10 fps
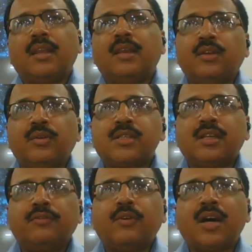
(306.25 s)
In
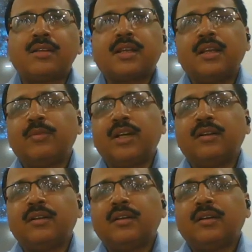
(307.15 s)
USA, if you ask
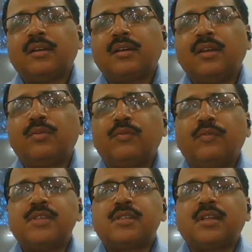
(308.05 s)
anyone,
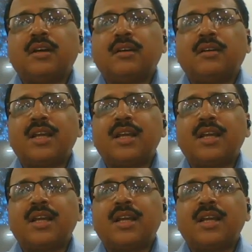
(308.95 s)
which is the